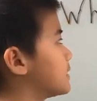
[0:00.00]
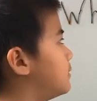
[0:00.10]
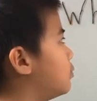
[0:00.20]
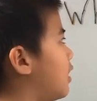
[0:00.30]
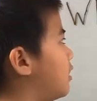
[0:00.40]

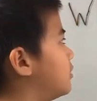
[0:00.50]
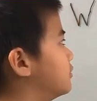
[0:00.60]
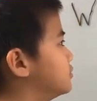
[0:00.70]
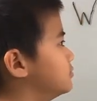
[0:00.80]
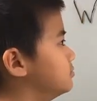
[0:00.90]

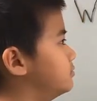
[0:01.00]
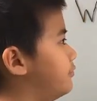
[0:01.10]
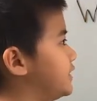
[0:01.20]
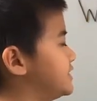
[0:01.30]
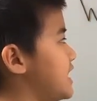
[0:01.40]
well,
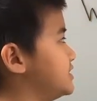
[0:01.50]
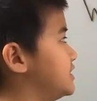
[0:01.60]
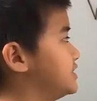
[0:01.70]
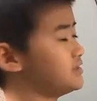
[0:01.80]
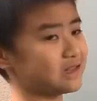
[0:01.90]
3000
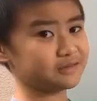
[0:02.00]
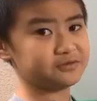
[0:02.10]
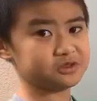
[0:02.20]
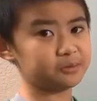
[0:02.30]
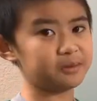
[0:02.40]
is not
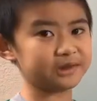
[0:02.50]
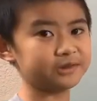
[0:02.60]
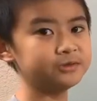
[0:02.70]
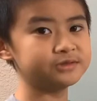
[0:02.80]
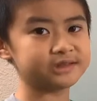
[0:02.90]
divisible by
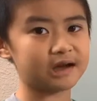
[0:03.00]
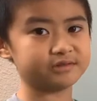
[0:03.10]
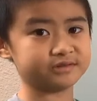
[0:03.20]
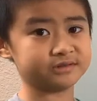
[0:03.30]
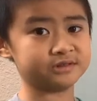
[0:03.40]

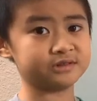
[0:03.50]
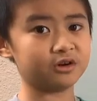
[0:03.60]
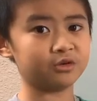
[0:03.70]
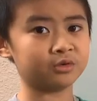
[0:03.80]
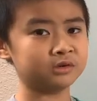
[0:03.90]
2000,
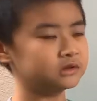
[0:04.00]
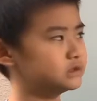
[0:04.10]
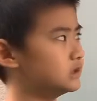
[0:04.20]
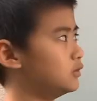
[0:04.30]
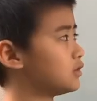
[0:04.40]
so
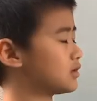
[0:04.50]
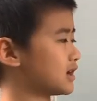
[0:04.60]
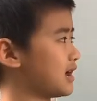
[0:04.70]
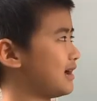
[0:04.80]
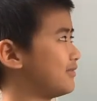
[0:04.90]
we're
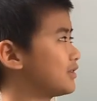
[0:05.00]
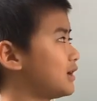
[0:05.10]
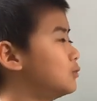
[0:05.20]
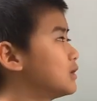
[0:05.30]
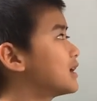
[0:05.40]
gonna have to,
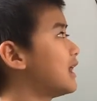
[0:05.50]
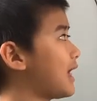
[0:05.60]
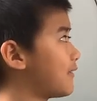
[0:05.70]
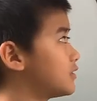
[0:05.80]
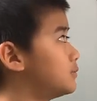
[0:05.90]
we're gonna
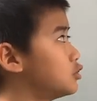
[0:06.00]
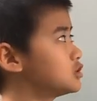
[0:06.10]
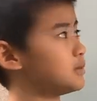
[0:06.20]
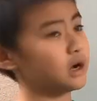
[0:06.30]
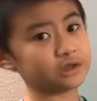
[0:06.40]
have to
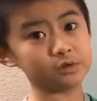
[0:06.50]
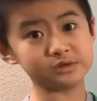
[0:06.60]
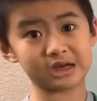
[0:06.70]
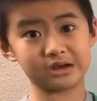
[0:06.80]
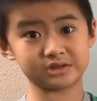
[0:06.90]
multiply
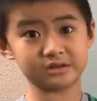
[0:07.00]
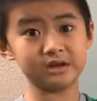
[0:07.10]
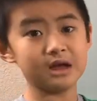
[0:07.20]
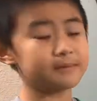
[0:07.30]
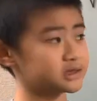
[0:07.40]
2000
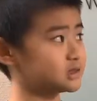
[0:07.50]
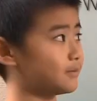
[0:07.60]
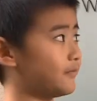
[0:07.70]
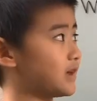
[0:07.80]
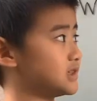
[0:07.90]
by
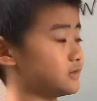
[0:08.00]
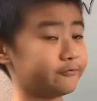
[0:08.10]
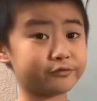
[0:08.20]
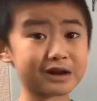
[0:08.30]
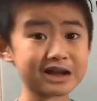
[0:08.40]
something as a
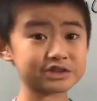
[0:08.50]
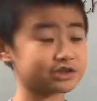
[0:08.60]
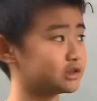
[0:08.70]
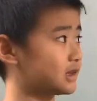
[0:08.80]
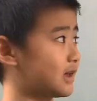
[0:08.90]

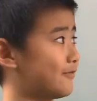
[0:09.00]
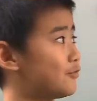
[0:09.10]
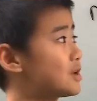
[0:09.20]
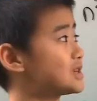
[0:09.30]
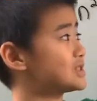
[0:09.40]
fraction to get
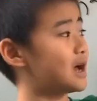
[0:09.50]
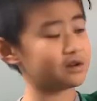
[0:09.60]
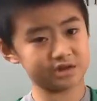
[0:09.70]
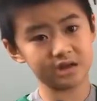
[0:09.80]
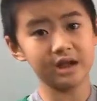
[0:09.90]

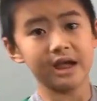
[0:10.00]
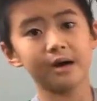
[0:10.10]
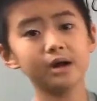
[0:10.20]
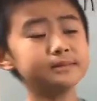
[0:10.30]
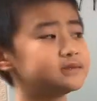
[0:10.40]
3000. And
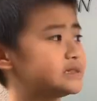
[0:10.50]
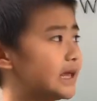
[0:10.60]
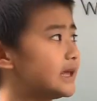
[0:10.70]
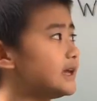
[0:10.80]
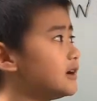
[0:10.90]
what I'm
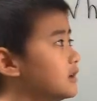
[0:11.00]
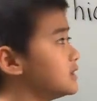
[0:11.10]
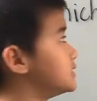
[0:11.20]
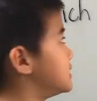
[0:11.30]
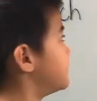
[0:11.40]
saying here
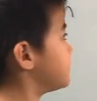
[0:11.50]
is